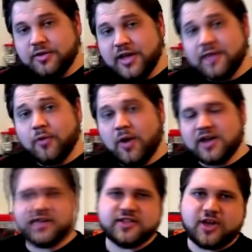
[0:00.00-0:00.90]
thank you for
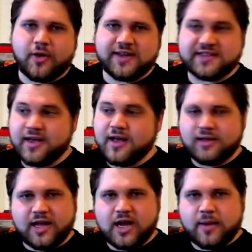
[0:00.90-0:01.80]
watching, as always.
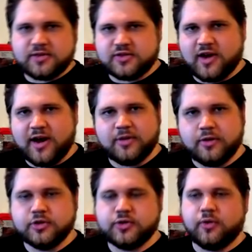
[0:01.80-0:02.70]
Like, comment, subscribe, the
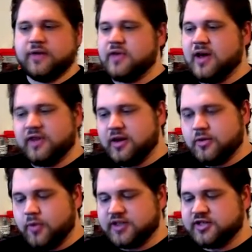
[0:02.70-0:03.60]
usual. If you have any
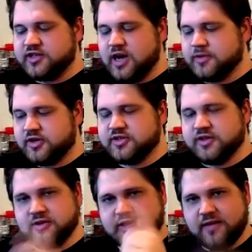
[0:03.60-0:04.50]
questions, comments, or
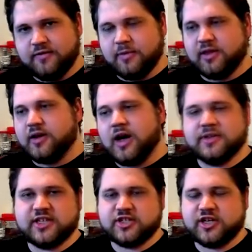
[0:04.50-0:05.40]
concerns, leave them in the
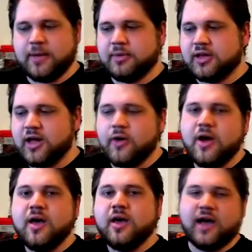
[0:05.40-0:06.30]
comment section down
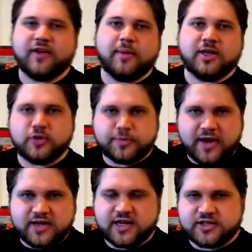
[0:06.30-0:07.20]
below. I've got my Twitch
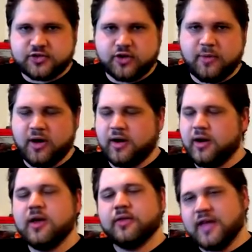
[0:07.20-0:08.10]
page that I stream
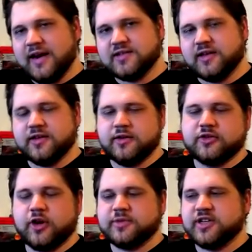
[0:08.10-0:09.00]
on. That is linked in the
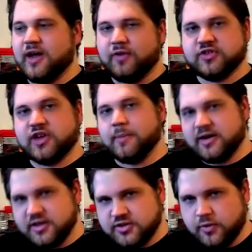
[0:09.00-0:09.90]
description. I've also got
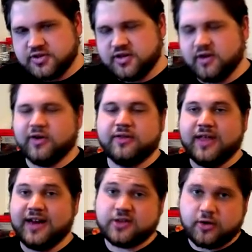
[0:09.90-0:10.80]
my Discord server.
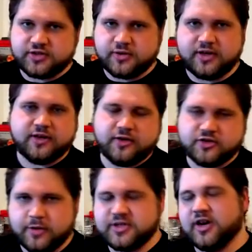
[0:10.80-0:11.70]
That is also linked in the
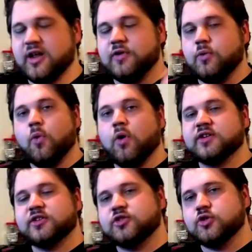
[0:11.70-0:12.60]
description if you
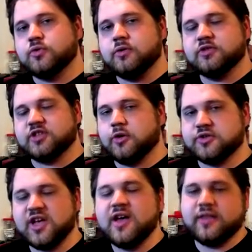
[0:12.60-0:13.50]
want to use
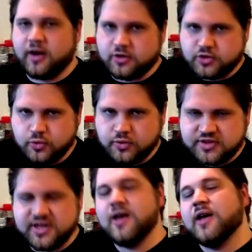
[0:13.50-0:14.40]
those. They are
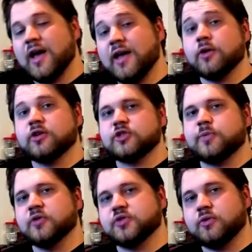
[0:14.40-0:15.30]
tools at your
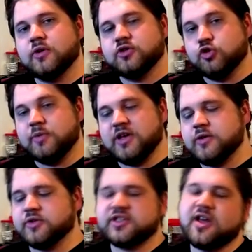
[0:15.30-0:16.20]
disposal to be
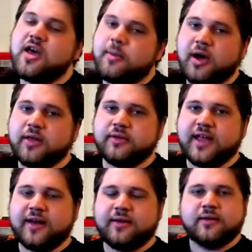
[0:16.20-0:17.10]
used. But other
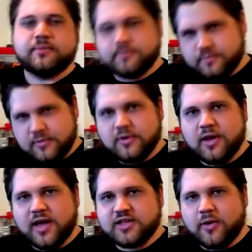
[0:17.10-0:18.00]
than that,
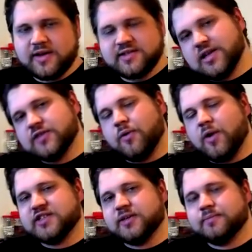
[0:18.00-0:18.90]
as always, thanks for
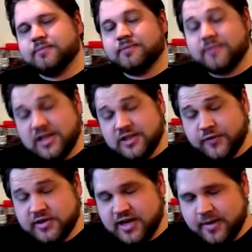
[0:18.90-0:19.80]
watching. Thanks
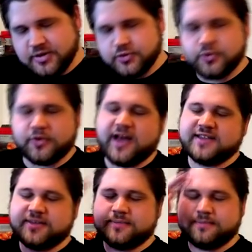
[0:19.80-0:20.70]
for your time as usual,
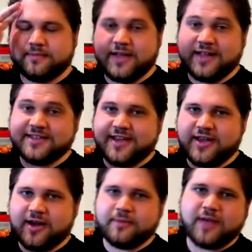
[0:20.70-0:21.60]
guys. And take
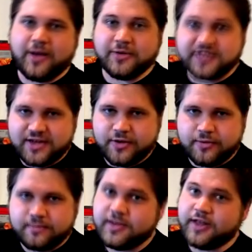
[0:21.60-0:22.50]
care. I will see
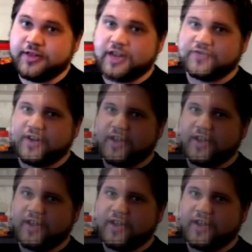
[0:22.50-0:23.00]
you in the next